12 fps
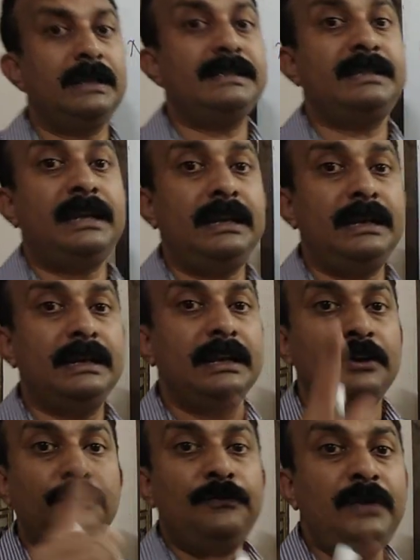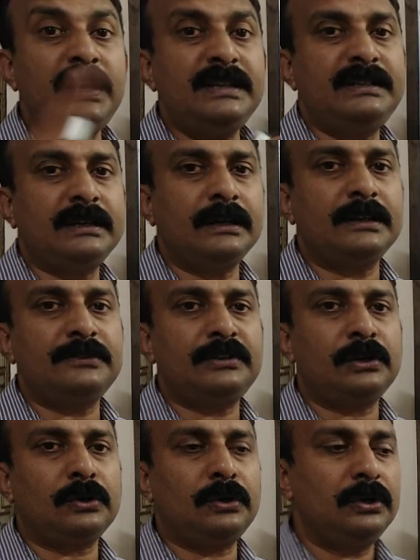Reason, V is equal to
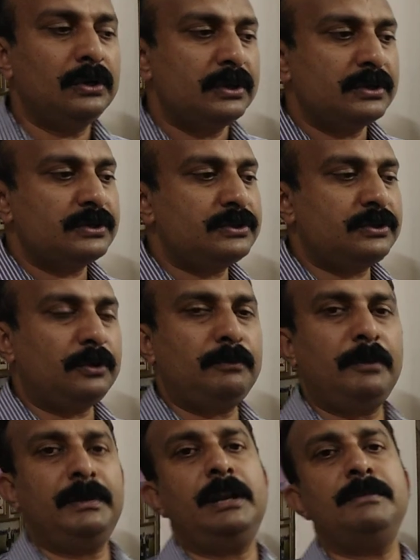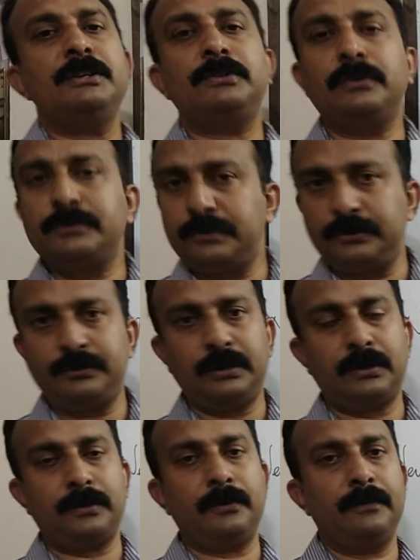0, so momentum is also
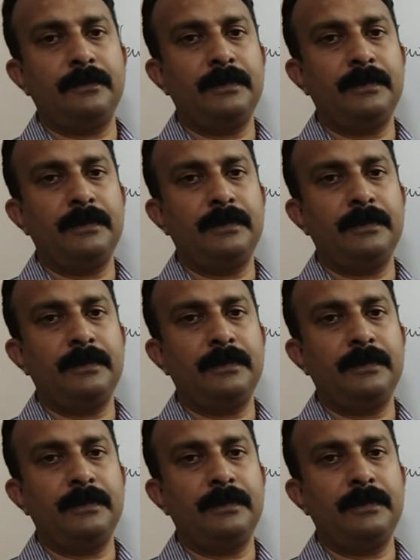0.